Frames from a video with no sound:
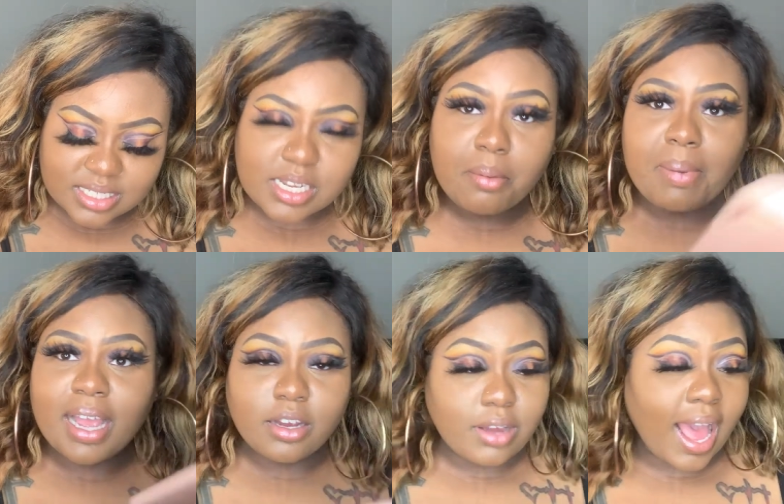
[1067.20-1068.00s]
so
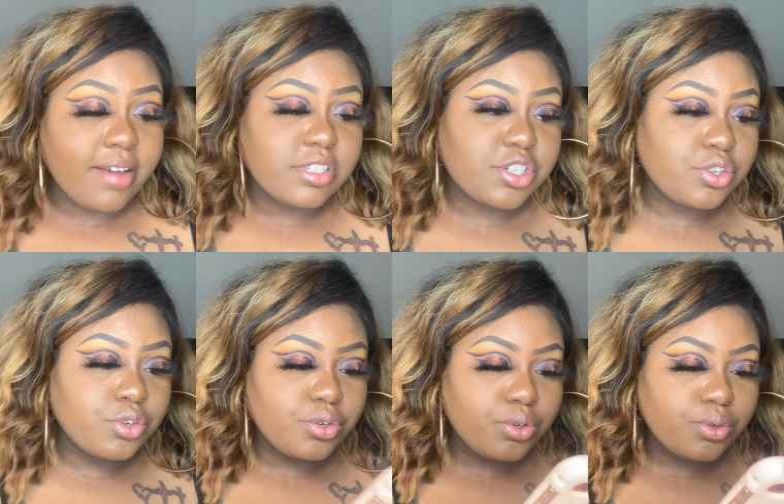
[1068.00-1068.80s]
my i have
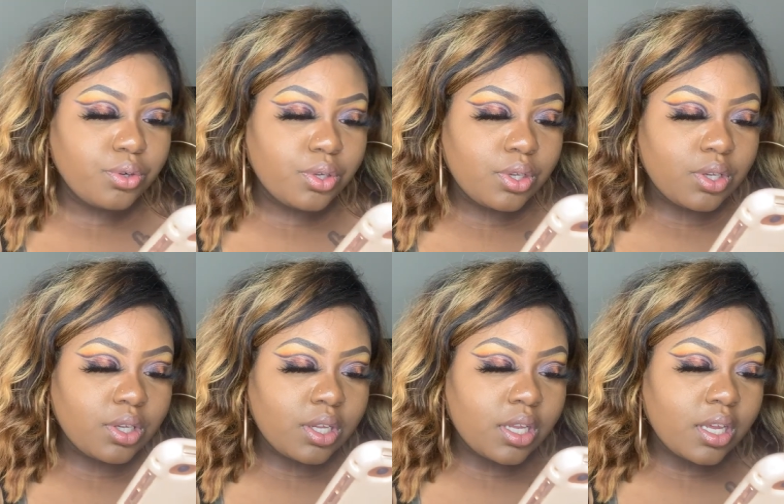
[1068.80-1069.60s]
two
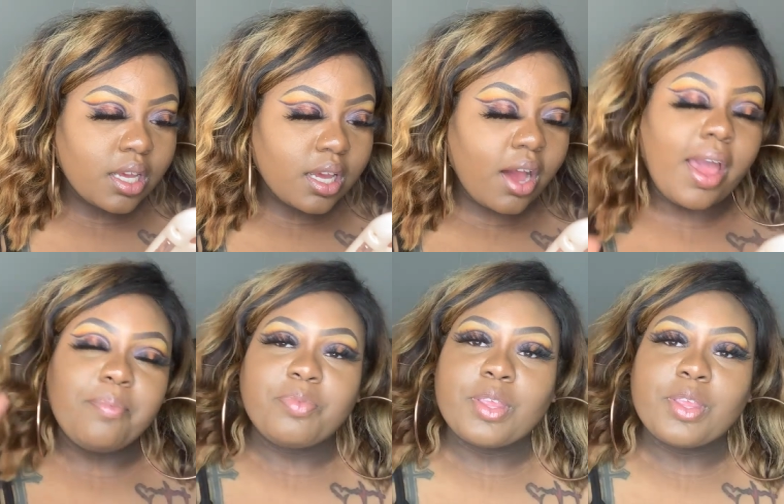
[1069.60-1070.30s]
okay